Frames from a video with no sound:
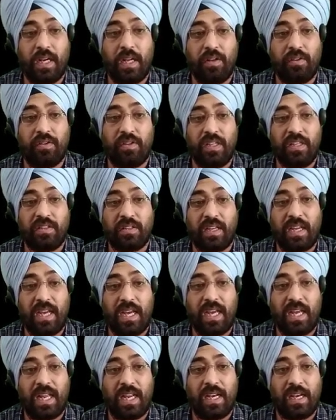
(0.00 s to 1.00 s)
Now this
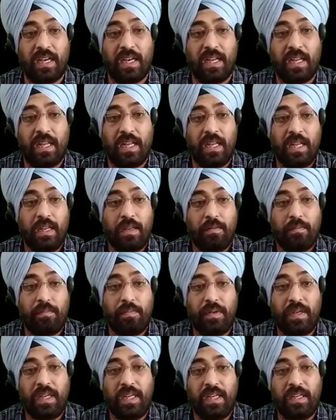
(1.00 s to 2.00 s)
can
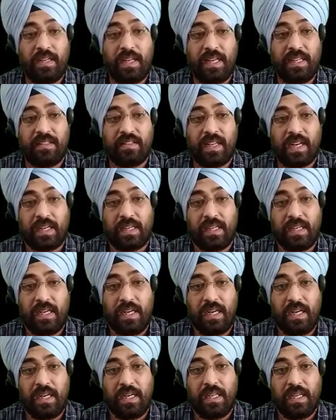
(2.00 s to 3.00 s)
be
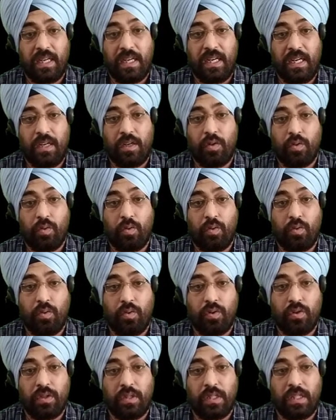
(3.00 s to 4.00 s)
dissected
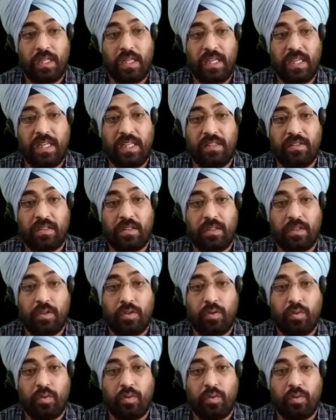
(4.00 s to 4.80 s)
into these